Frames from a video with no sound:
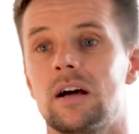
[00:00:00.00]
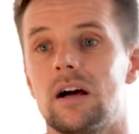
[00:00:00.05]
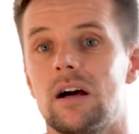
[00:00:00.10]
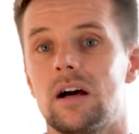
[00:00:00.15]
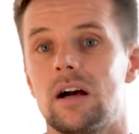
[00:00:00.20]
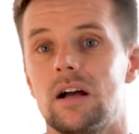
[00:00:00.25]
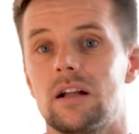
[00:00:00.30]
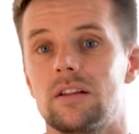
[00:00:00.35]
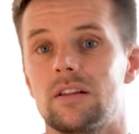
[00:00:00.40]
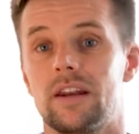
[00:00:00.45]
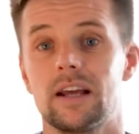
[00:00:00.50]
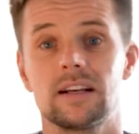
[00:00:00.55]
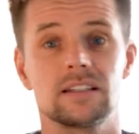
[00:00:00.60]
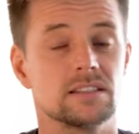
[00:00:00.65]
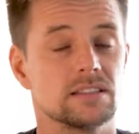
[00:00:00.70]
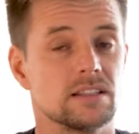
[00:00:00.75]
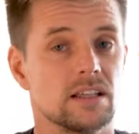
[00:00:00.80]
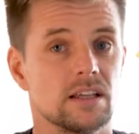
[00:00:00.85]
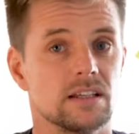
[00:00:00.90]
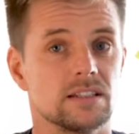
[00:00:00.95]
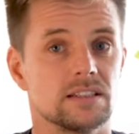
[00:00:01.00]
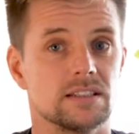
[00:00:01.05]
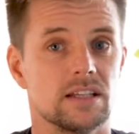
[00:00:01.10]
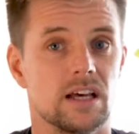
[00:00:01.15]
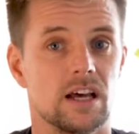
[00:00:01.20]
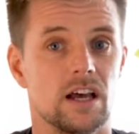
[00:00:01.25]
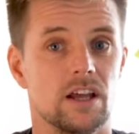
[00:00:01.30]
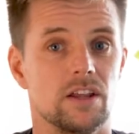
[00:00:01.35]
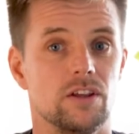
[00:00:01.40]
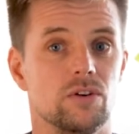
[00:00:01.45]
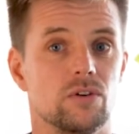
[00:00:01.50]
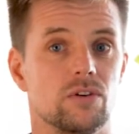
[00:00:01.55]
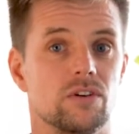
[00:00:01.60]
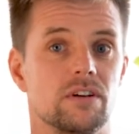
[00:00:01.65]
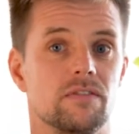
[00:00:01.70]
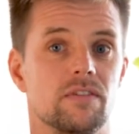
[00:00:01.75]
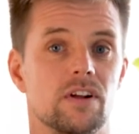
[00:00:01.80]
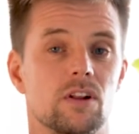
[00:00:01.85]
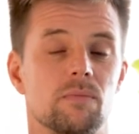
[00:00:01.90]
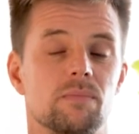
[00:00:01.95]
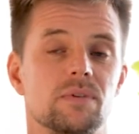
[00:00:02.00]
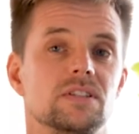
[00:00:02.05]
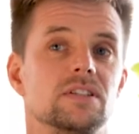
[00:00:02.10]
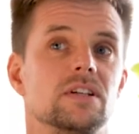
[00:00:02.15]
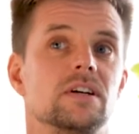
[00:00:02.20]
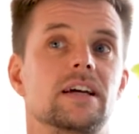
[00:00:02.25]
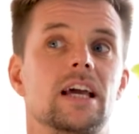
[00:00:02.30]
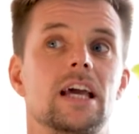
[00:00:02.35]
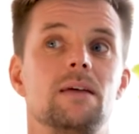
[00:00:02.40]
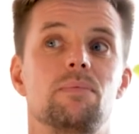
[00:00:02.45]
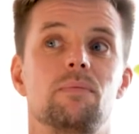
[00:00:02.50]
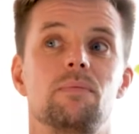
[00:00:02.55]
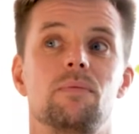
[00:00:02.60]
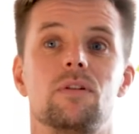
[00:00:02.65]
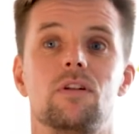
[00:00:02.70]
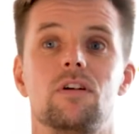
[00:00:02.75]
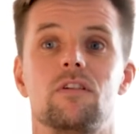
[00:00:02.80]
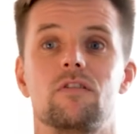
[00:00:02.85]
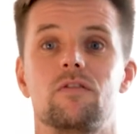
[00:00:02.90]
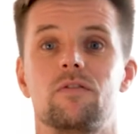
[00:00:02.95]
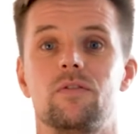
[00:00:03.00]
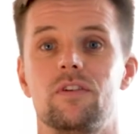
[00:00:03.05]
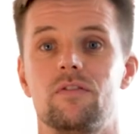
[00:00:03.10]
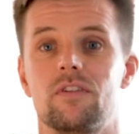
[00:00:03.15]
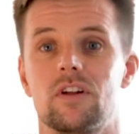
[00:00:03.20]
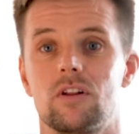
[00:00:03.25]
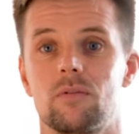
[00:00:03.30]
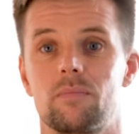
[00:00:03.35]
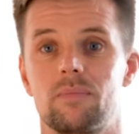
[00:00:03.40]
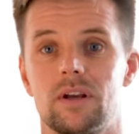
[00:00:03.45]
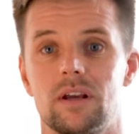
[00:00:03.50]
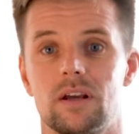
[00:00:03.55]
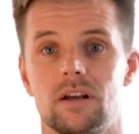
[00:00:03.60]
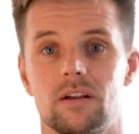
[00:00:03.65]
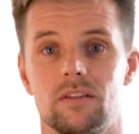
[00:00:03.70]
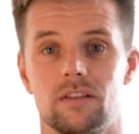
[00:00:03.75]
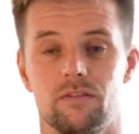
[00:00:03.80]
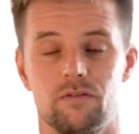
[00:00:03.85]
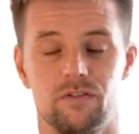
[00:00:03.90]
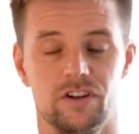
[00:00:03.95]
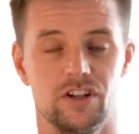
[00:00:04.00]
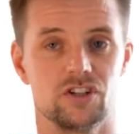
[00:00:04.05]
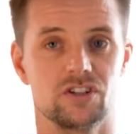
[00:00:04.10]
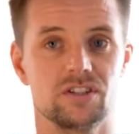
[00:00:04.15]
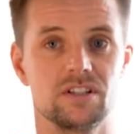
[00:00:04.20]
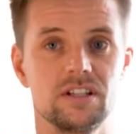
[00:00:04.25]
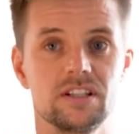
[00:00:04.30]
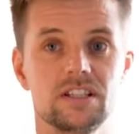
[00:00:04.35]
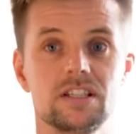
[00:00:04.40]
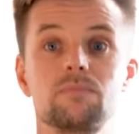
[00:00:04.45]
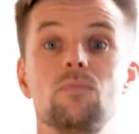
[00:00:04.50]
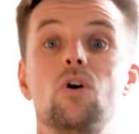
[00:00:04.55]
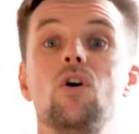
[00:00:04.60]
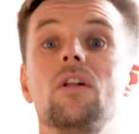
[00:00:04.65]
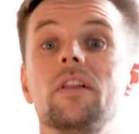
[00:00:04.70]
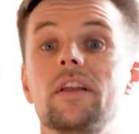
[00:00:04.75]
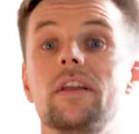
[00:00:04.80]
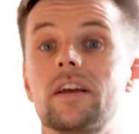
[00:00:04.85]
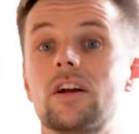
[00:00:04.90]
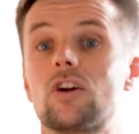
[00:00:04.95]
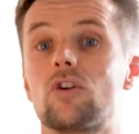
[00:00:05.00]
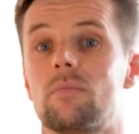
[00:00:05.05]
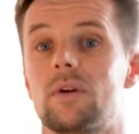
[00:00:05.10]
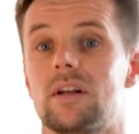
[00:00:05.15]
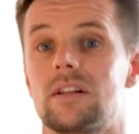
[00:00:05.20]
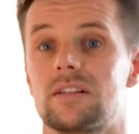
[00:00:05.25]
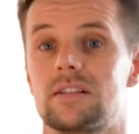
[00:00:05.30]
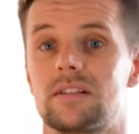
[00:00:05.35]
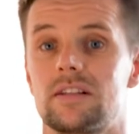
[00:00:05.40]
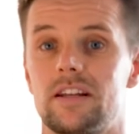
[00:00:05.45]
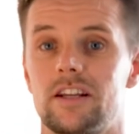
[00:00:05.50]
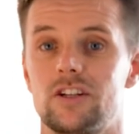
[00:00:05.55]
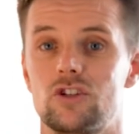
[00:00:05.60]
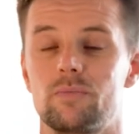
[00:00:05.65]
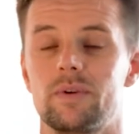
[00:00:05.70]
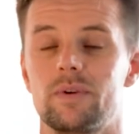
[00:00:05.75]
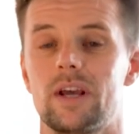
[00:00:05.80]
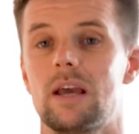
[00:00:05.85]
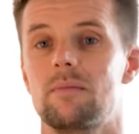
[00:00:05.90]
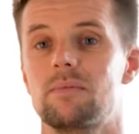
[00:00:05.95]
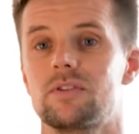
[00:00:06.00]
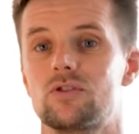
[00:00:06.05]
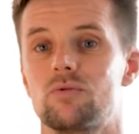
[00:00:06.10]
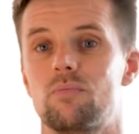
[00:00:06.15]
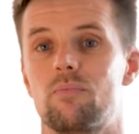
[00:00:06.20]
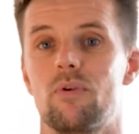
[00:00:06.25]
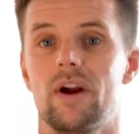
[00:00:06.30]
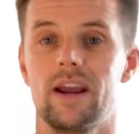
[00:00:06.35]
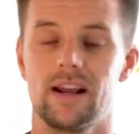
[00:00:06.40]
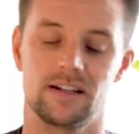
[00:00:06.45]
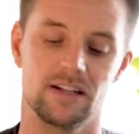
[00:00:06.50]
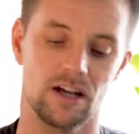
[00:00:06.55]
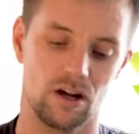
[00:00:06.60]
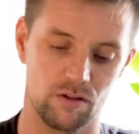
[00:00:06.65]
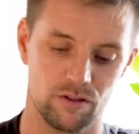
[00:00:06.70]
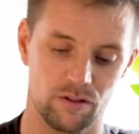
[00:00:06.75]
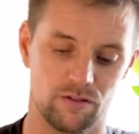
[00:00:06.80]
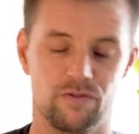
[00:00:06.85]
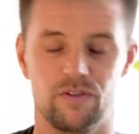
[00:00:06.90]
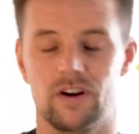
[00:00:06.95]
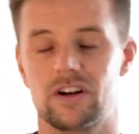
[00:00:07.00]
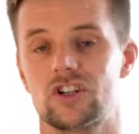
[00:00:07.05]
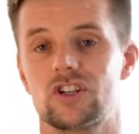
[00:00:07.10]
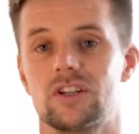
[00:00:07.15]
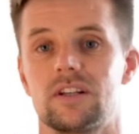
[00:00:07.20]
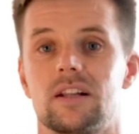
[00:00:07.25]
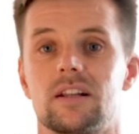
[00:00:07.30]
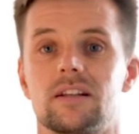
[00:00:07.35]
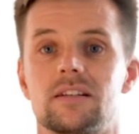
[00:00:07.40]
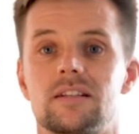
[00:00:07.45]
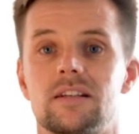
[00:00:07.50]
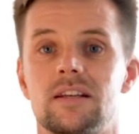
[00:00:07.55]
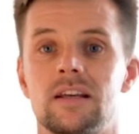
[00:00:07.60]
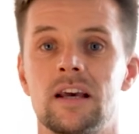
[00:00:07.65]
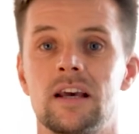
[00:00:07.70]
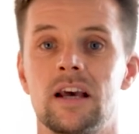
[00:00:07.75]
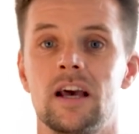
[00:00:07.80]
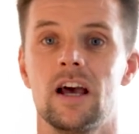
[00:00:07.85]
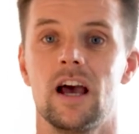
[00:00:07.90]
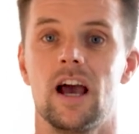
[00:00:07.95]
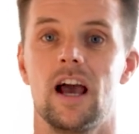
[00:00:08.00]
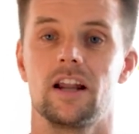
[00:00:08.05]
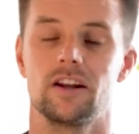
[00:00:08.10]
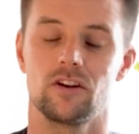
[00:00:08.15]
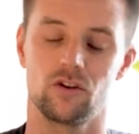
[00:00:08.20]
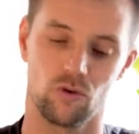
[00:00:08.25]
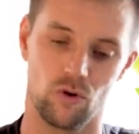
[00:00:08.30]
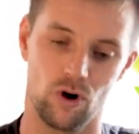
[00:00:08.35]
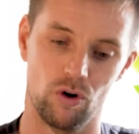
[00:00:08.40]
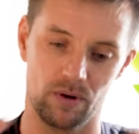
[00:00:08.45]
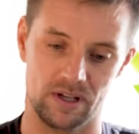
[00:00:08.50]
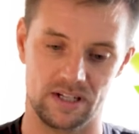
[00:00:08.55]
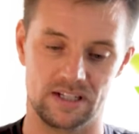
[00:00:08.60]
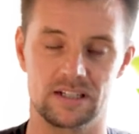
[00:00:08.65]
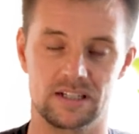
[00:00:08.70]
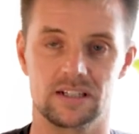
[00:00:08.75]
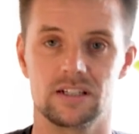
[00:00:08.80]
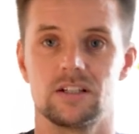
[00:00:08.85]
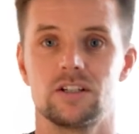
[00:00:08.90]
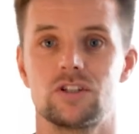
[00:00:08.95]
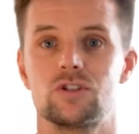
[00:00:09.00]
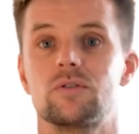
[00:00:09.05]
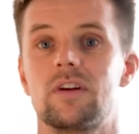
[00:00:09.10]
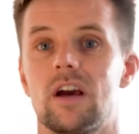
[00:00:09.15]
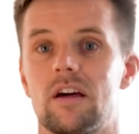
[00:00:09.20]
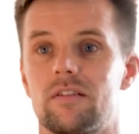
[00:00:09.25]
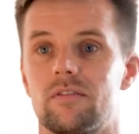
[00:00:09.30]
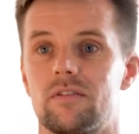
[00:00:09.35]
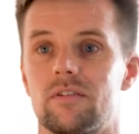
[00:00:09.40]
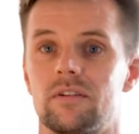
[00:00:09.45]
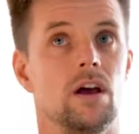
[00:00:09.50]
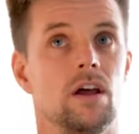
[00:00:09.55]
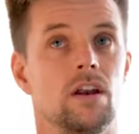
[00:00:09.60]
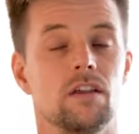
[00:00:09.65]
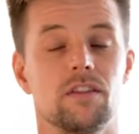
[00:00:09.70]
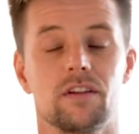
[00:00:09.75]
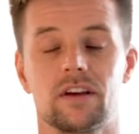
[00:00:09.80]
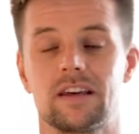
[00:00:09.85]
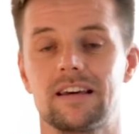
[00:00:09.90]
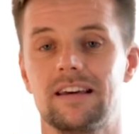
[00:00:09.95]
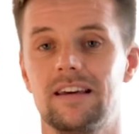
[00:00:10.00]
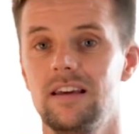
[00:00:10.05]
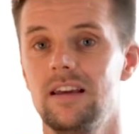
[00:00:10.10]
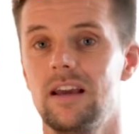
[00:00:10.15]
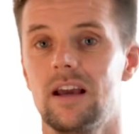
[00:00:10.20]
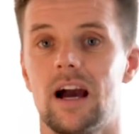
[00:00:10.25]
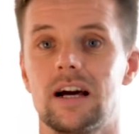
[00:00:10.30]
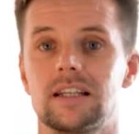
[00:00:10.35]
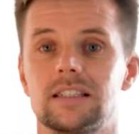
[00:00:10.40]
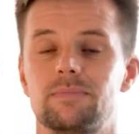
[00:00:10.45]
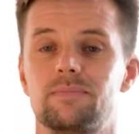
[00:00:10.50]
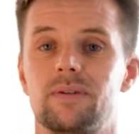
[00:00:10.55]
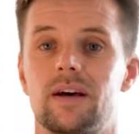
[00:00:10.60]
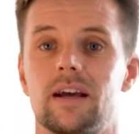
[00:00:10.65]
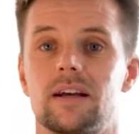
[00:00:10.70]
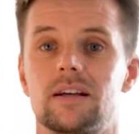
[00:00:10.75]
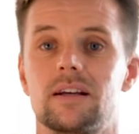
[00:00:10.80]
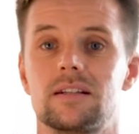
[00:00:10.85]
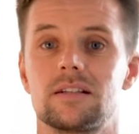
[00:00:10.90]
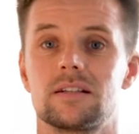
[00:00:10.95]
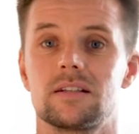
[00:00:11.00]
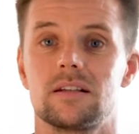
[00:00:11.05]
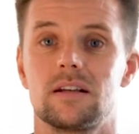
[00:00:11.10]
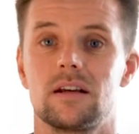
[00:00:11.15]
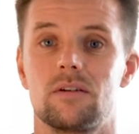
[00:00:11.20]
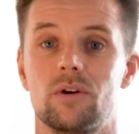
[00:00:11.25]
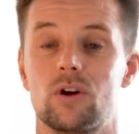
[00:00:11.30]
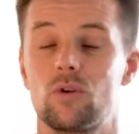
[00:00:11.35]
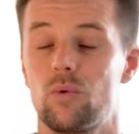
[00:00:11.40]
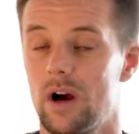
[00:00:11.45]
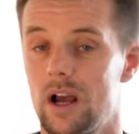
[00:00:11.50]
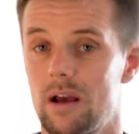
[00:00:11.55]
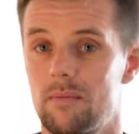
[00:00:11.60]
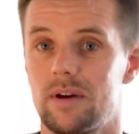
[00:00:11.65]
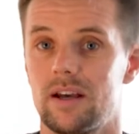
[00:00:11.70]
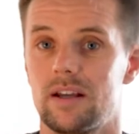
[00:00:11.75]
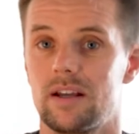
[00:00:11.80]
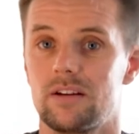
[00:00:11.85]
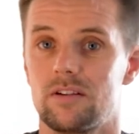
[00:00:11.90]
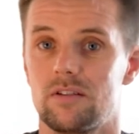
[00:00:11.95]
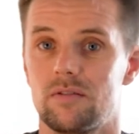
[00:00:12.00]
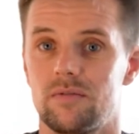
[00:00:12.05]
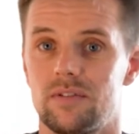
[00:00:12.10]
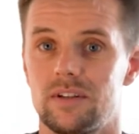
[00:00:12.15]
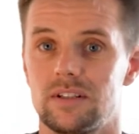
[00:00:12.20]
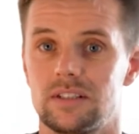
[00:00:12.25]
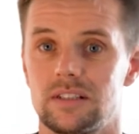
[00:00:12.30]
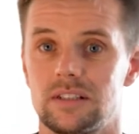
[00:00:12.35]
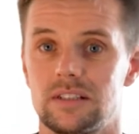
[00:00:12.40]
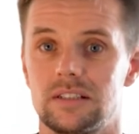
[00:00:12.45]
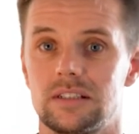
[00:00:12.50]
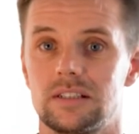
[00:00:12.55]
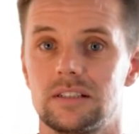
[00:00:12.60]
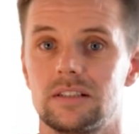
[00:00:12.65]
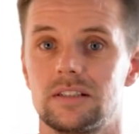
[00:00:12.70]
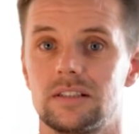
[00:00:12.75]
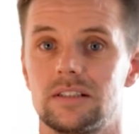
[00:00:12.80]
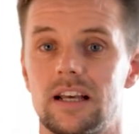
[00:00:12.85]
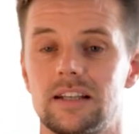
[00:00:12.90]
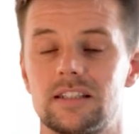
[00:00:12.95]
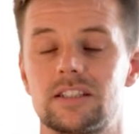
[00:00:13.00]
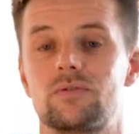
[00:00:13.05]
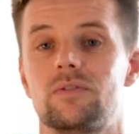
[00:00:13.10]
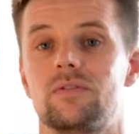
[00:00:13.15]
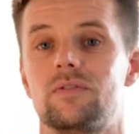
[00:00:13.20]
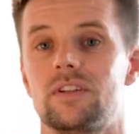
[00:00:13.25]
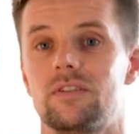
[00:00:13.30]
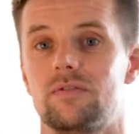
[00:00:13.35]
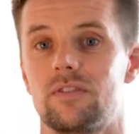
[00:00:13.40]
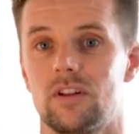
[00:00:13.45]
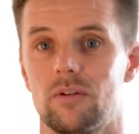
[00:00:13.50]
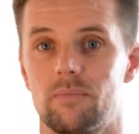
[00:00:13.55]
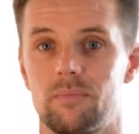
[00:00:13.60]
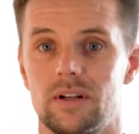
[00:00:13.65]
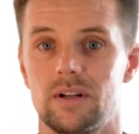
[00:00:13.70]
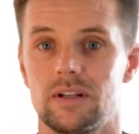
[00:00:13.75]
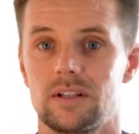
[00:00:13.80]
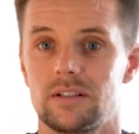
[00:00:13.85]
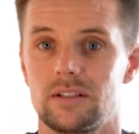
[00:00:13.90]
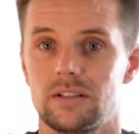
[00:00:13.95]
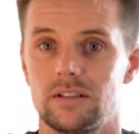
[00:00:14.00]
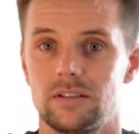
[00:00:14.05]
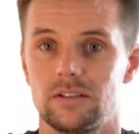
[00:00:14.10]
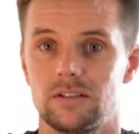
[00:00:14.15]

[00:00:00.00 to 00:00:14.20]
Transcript: And the next thing is that your developers are capable of developing the features in small increments. They need to be able to break down the functionality and grow it together. Another key aspect requirement of this is test-driven development.